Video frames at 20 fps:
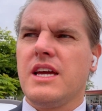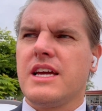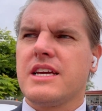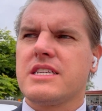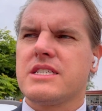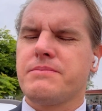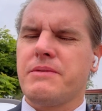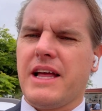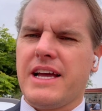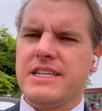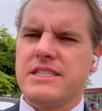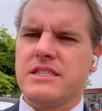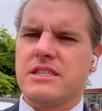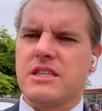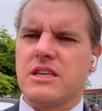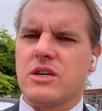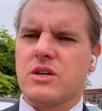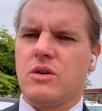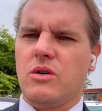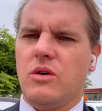explained to
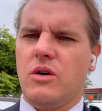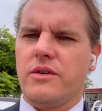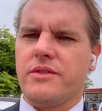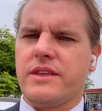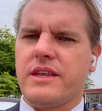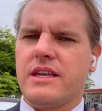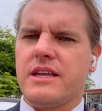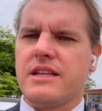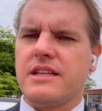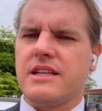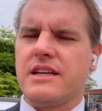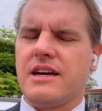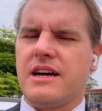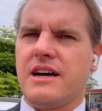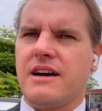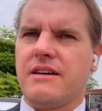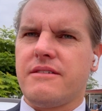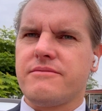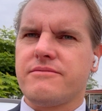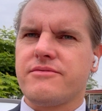the court that
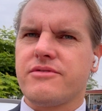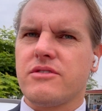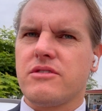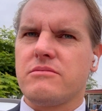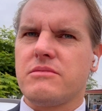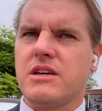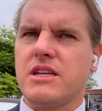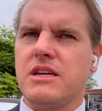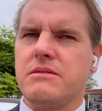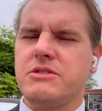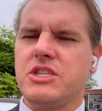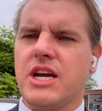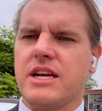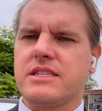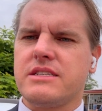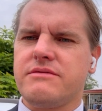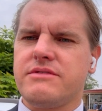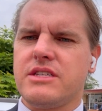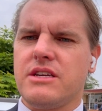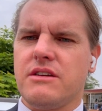from an
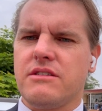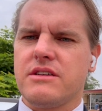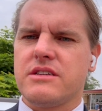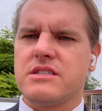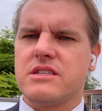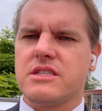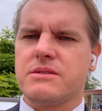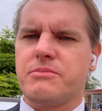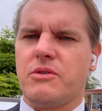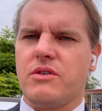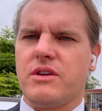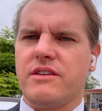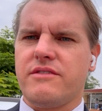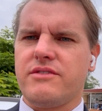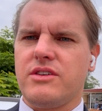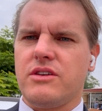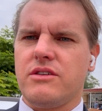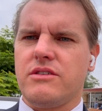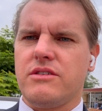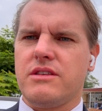objective seriousness point of
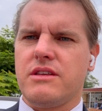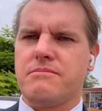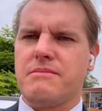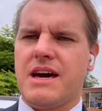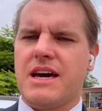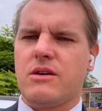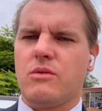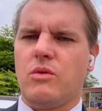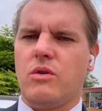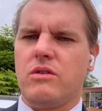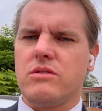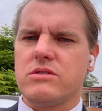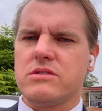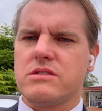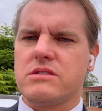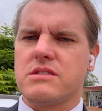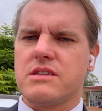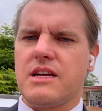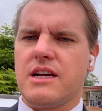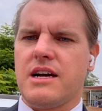view, the matter
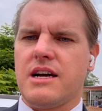was